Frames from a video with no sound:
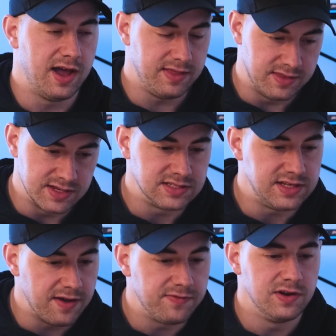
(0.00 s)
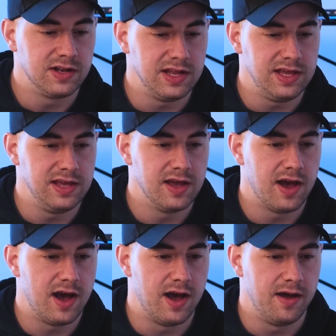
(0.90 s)
this definitely
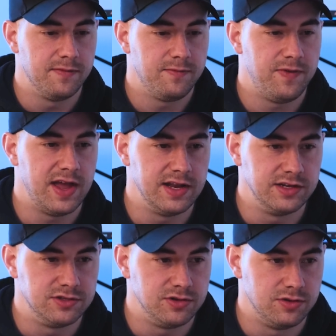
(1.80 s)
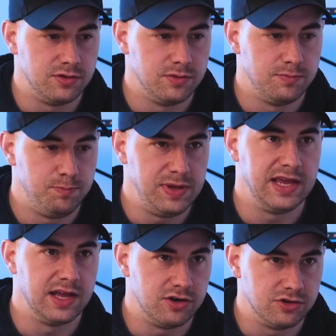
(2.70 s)
fed into
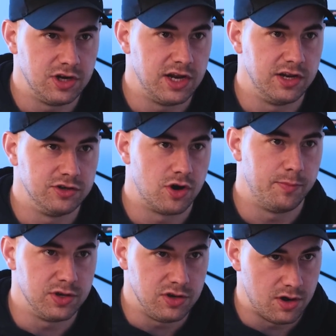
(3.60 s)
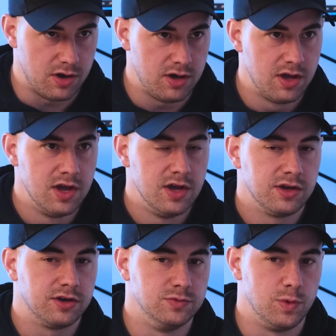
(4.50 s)
being an entrepreneur,
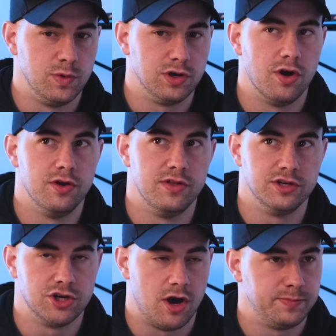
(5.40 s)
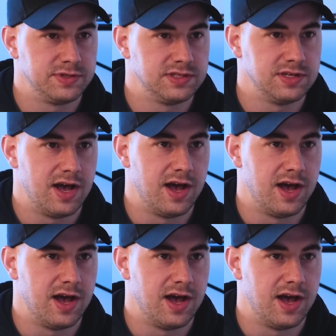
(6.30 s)
because we would go to the shops.